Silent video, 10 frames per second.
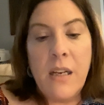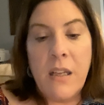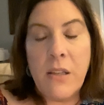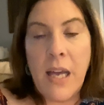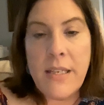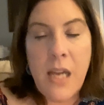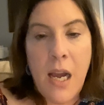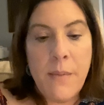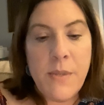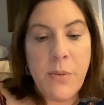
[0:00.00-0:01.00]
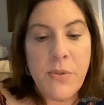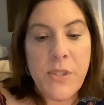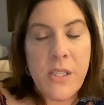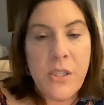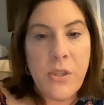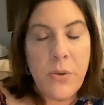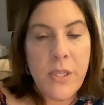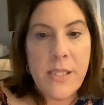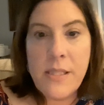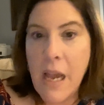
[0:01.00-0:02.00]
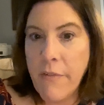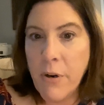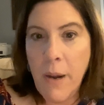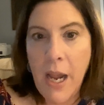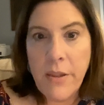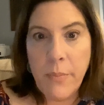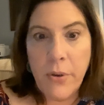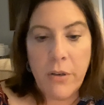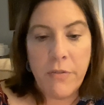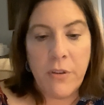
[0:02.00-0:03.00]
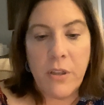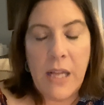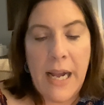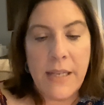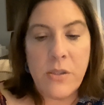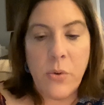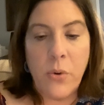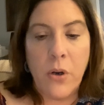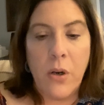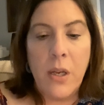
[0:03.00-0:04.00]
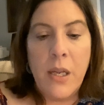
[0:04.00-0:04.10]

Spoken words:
A lot of times I will see students never buy the book for class or